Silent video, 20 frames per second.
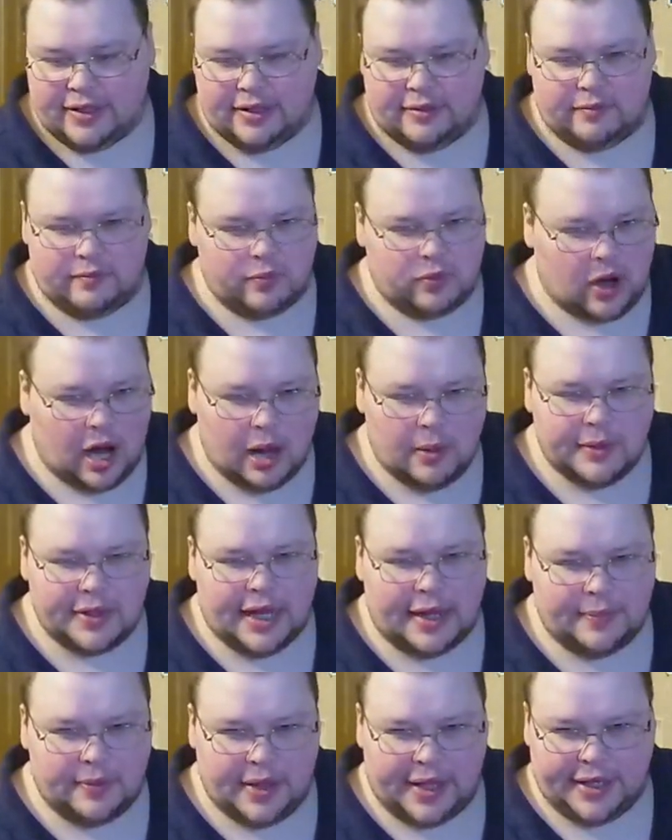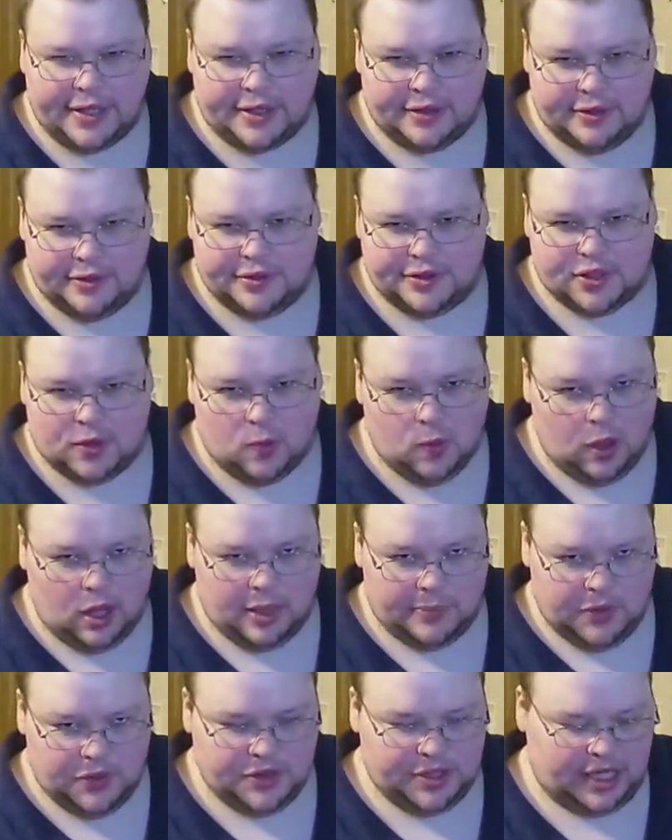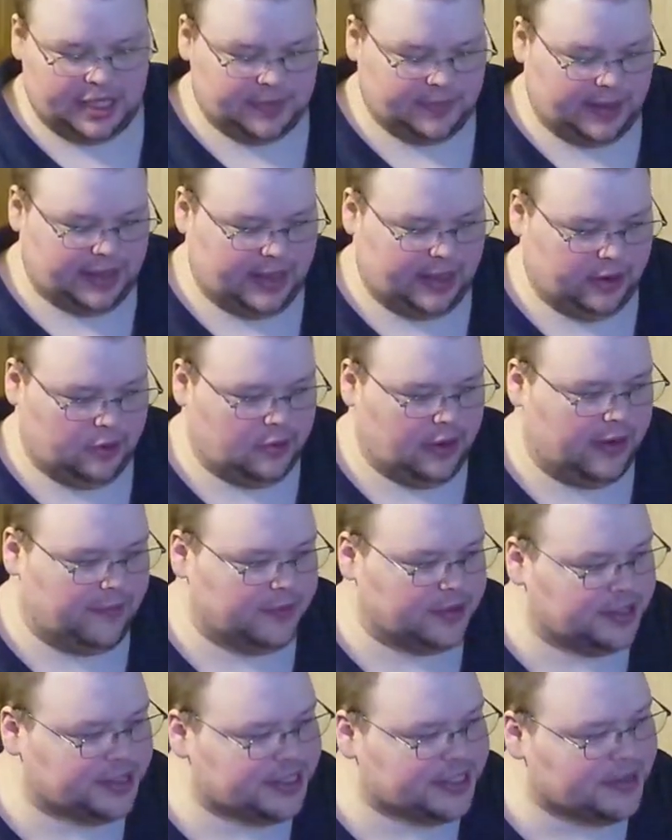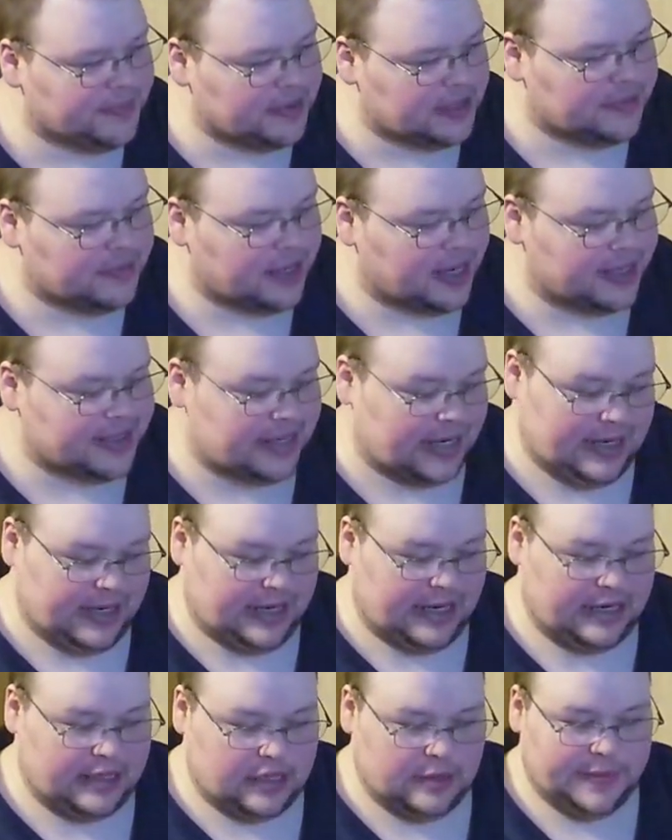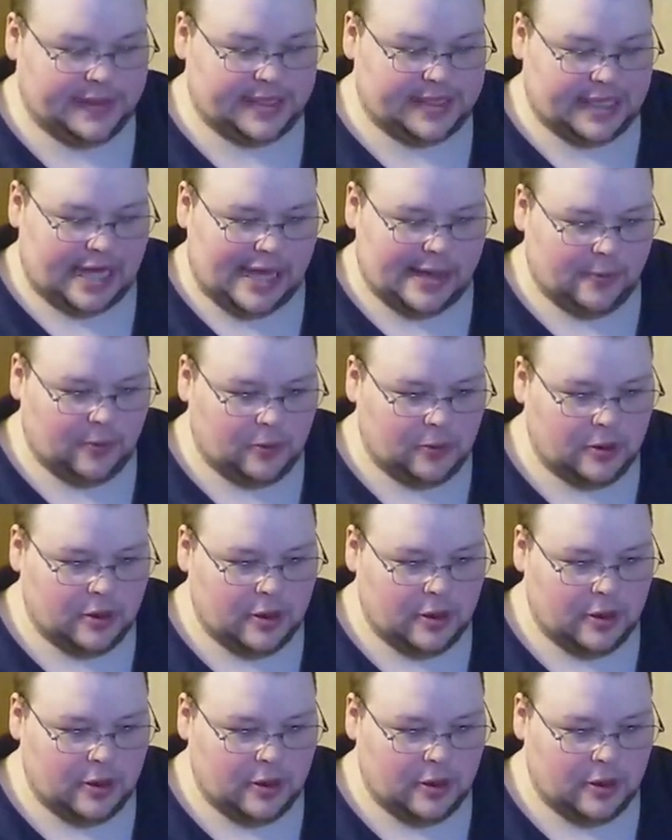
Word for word: and probably not planning to do so while I'm using it as my daily driver, just simply because I need it to be stable.